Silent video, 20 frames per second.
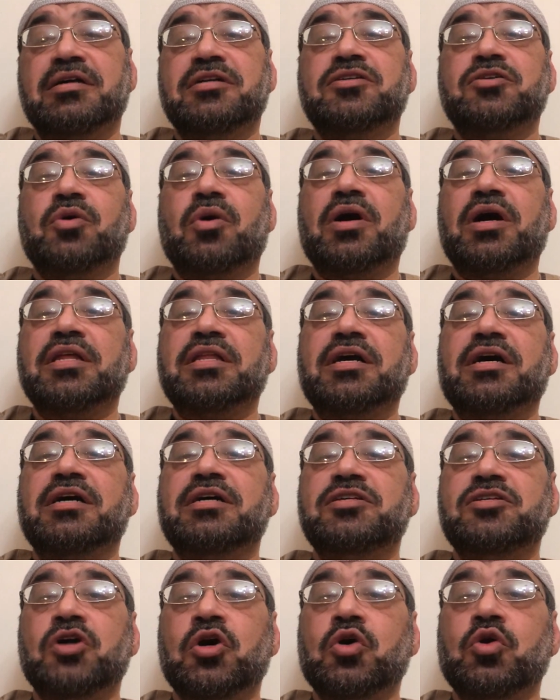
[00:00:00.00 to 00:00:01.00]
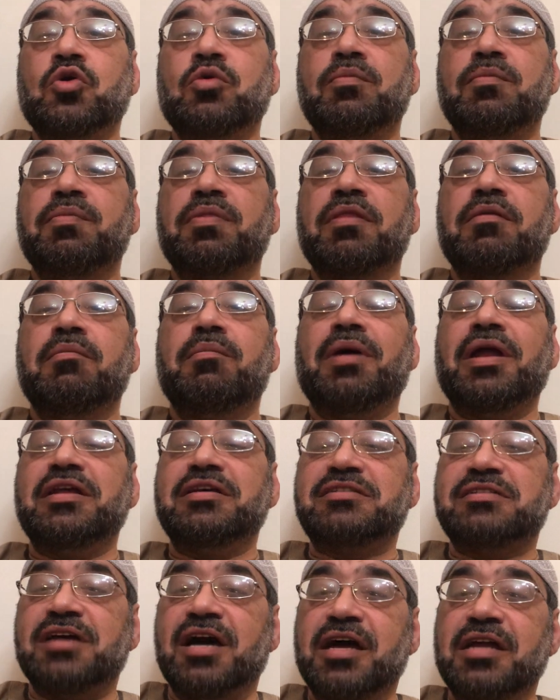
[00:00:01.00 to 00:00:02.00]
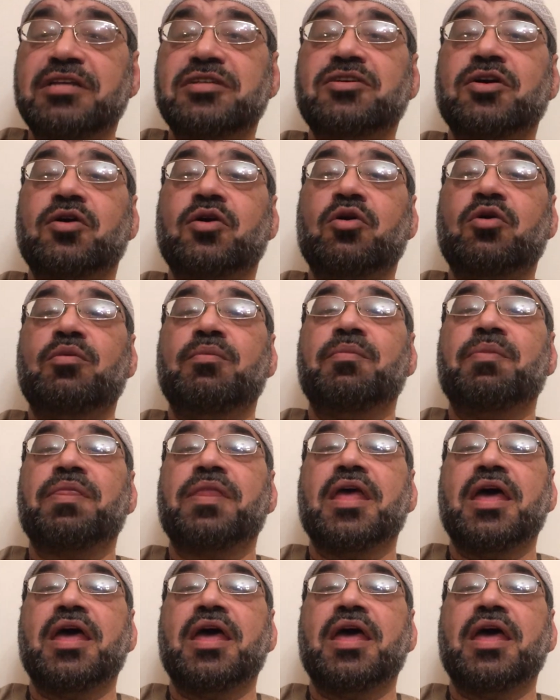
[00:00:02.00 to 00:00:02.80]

So Qatar is home, Palestine is home,